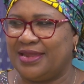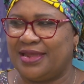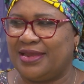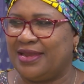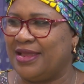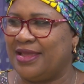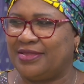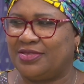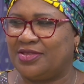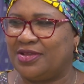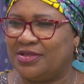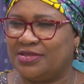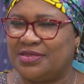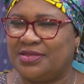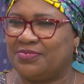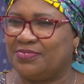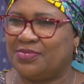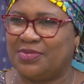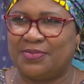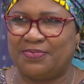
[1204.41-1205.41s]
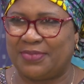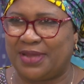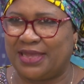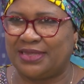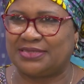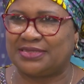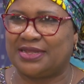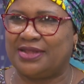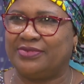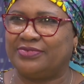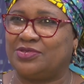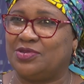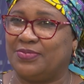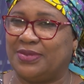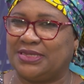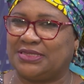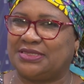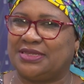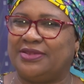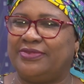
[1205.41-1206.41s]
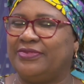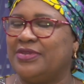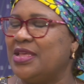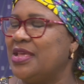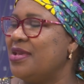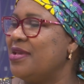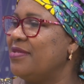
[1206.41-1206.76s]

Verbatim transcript: And I thought myself to myself